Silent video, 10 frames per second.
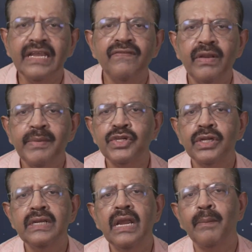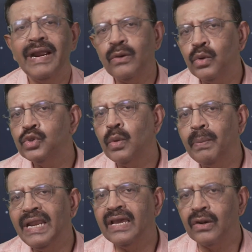inflammation might also
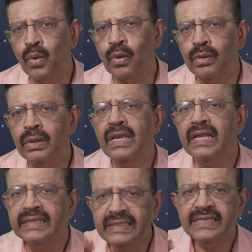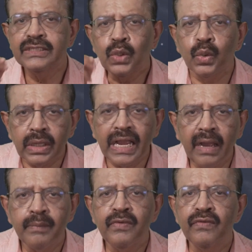play a role. This could
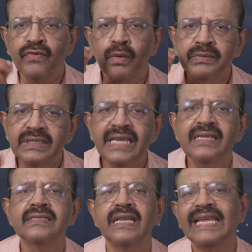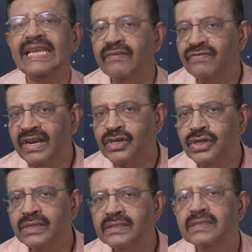come from things like
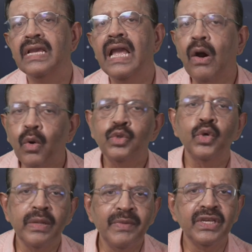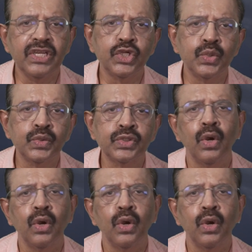infections, autoimmune issues,